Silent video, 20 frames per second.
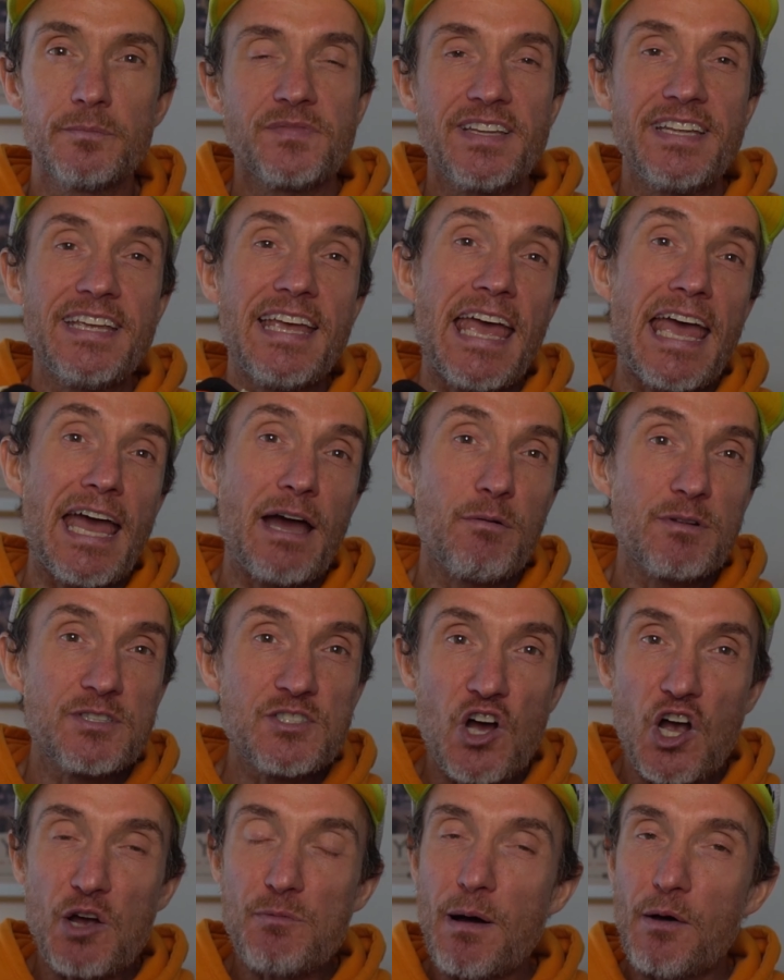Yeah, we'll
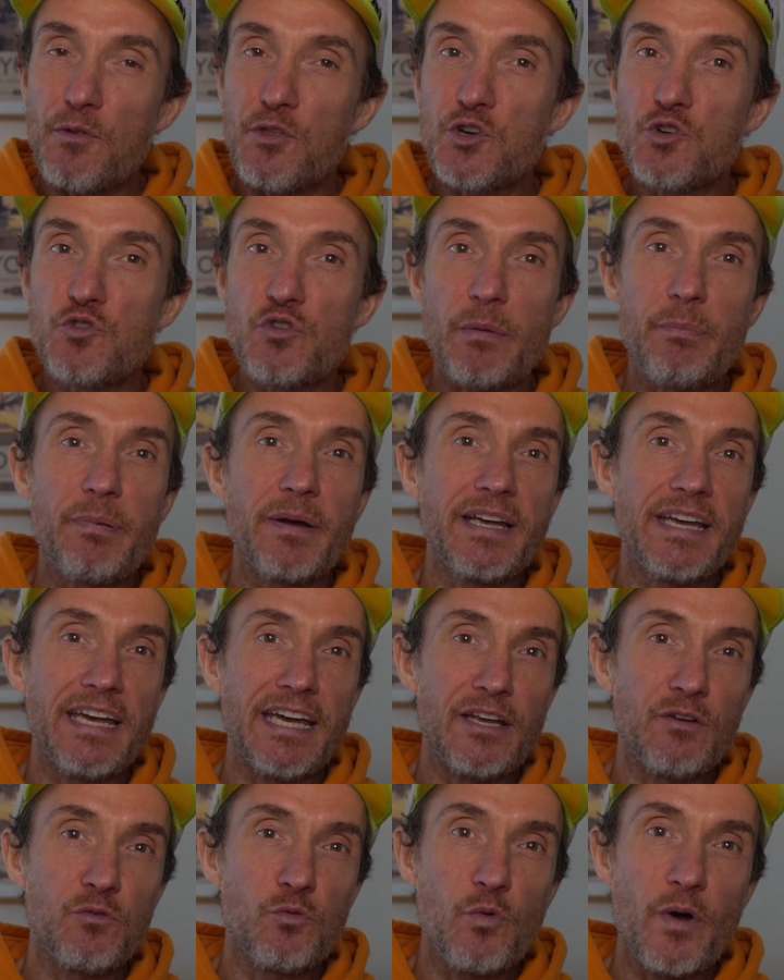talk about the grip
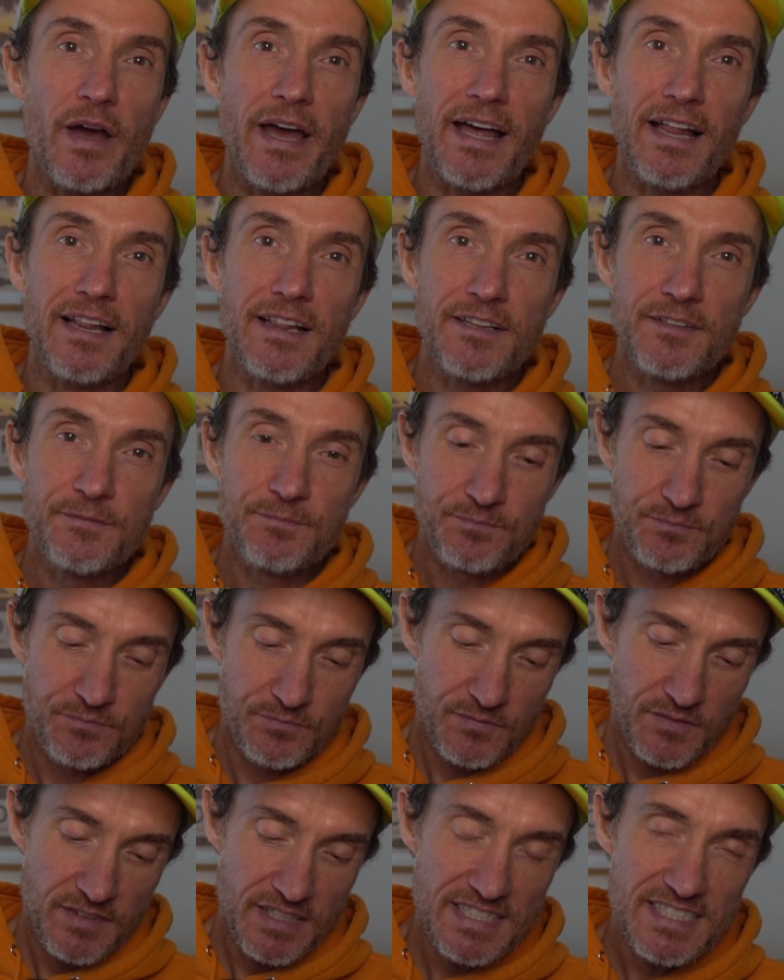again. Well,
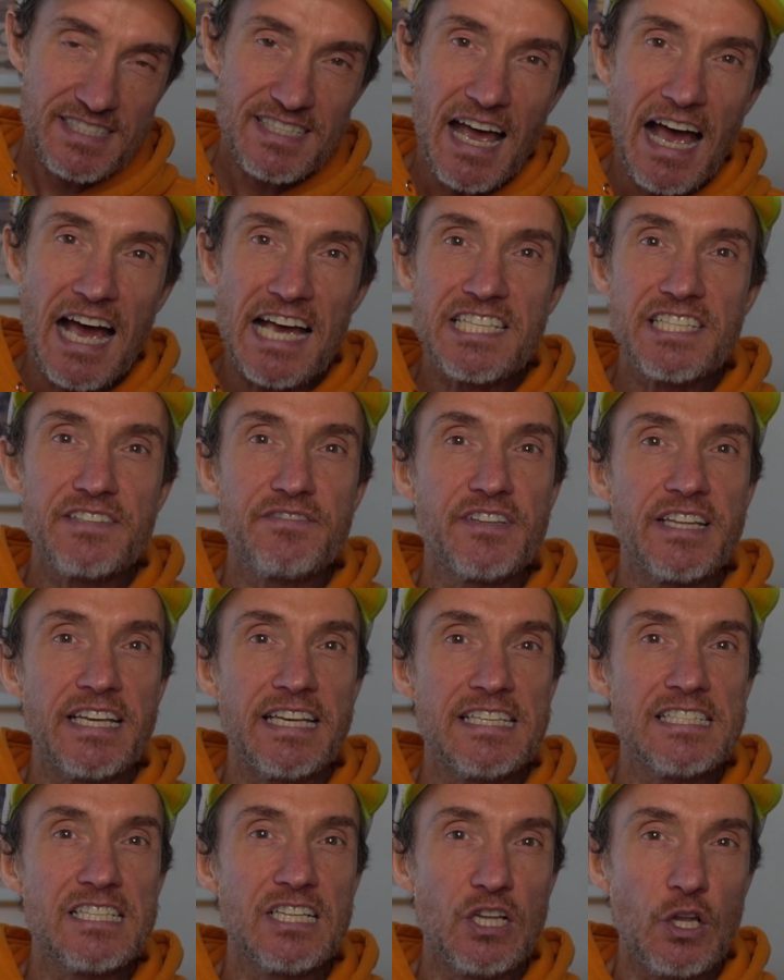the size of
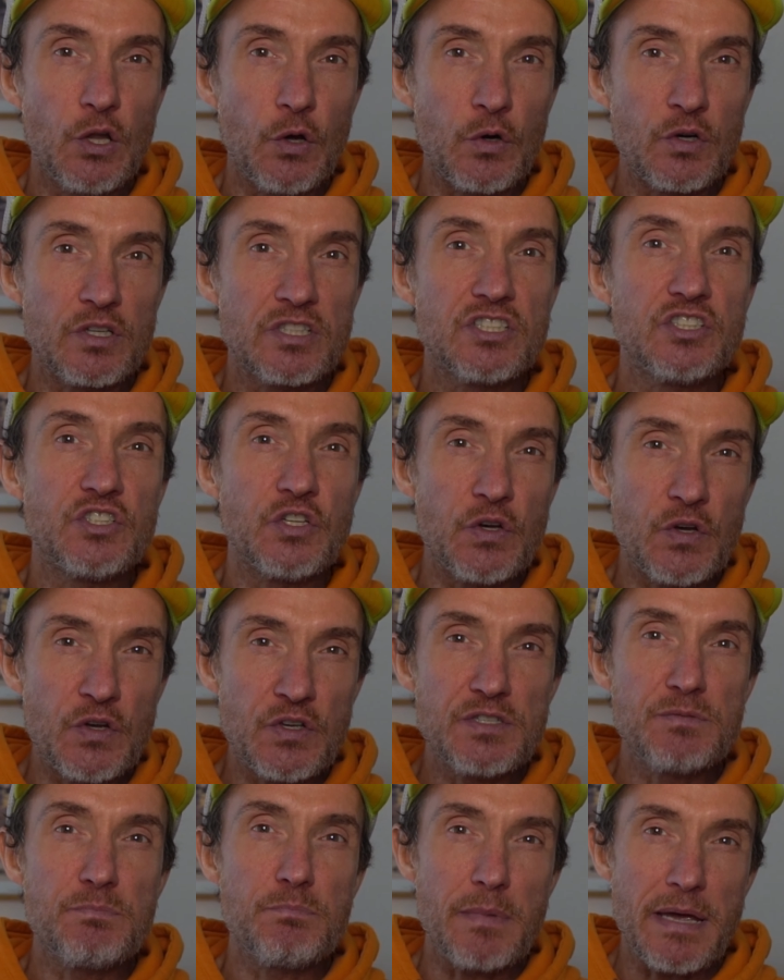these lugs
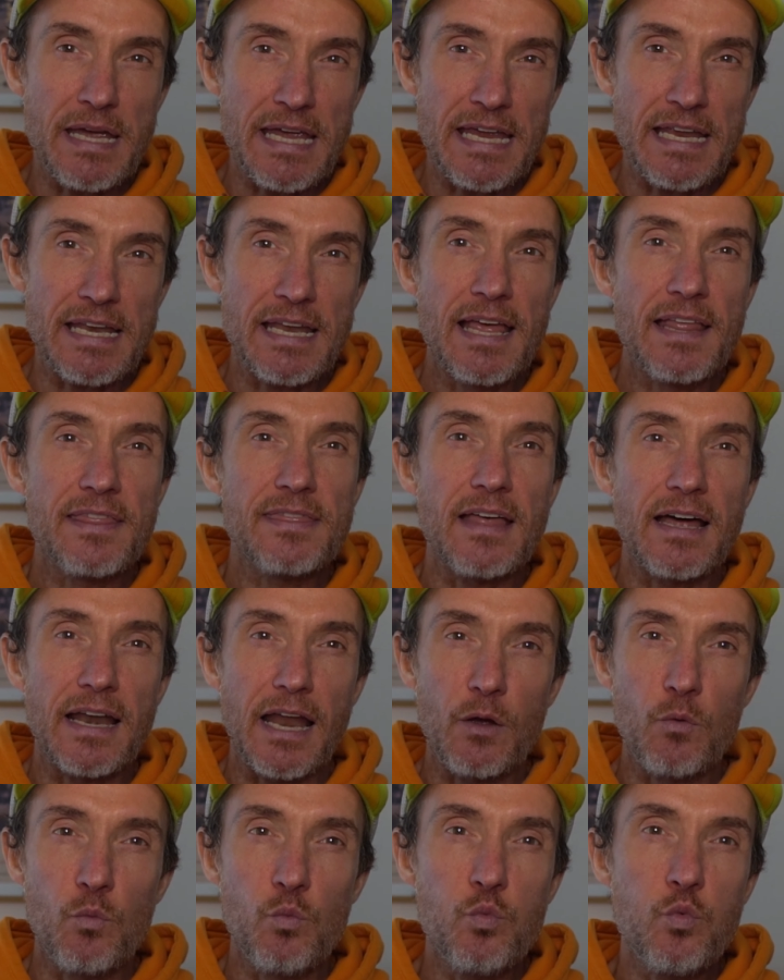does mean that
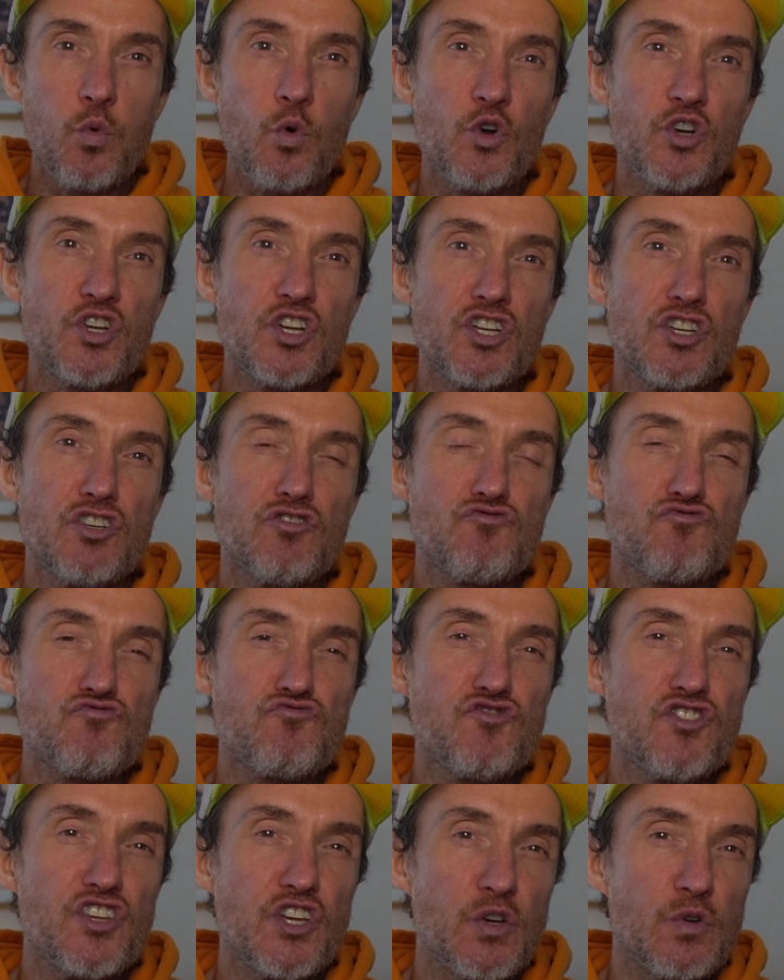I
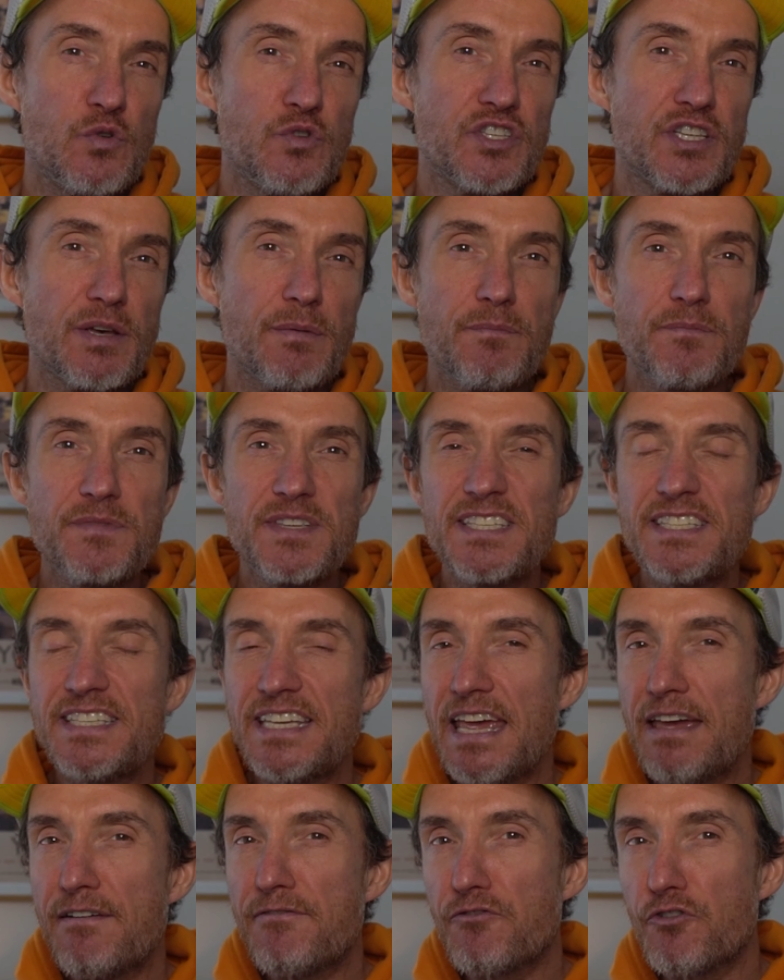wouldn't use them,
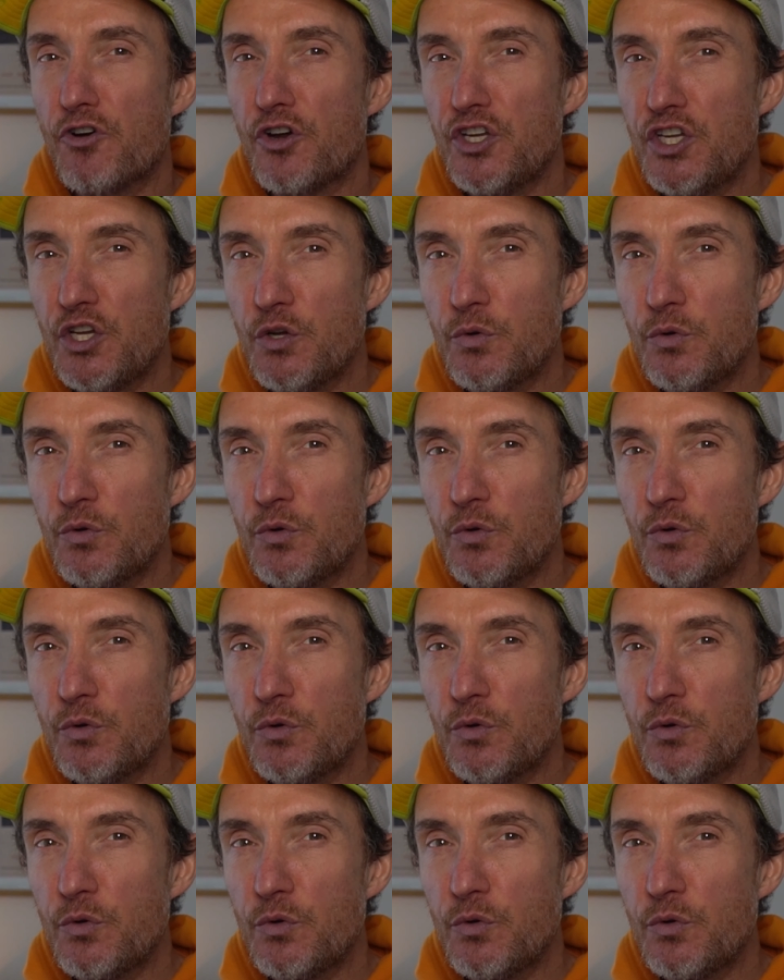say, for a